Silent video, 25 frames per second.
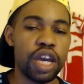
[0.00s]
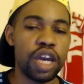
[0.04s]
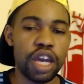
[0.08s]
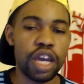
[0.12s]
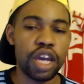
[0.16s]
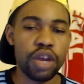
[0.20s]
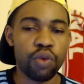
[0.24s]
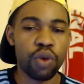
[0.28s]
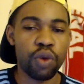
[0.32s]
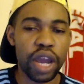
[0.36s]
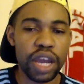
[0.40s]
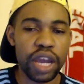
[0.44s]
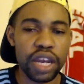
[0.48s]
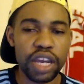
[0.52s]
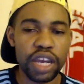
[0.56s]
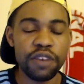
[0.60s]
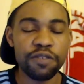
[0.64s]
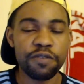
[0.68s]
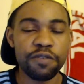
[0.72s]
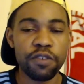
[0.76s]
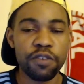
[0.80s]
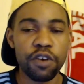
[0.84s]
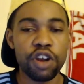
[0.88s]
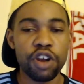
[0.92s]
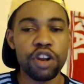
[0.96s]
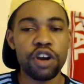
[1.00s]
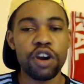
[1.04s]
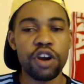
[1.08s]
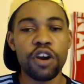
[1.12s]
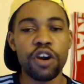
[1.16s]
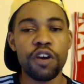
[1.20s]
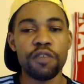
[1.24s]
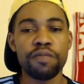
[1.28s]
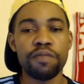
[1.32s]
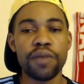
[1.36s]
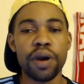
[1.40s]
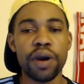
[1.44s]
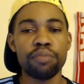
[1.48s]
right in front
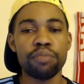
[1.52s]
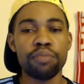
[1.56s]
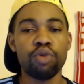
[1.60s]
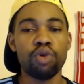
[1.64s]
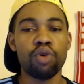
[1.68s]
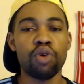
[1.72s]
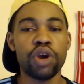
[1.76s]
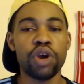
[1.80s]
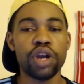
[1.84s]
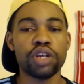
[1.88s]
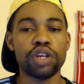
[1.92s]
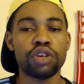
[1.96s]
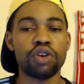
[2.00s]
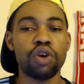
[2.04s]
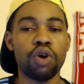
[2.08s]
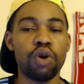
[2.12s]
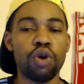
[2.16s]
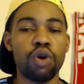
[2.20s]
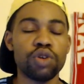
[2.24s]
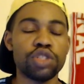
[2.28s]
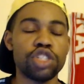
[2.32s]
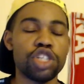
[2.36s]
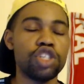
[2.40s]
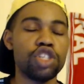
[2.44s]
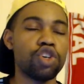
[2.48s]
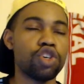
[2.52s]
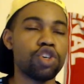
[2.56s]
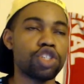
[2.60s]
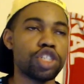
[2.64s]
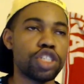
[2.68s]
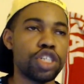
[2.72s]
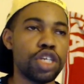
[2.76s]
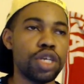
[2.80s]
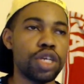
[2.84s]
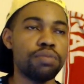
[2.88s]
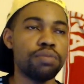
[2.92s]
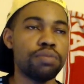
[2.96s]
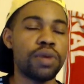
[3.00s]
of my boy Koji
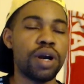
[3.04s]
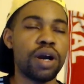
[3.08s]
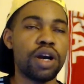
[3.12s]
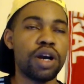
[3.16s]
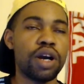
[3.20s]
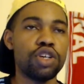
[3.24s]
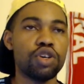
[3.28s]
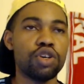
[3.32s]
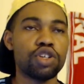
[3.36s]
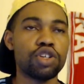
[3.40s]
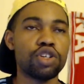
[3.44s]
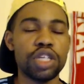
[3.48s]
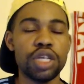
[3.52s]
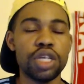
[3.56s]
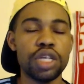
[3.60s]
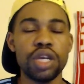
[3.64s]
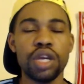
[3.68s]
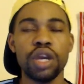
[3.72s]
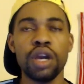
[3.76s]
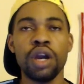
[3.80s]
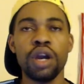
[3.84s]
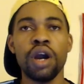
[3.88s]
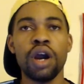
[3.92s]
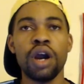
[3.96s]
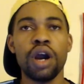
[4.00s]
Yoshima Yoshi.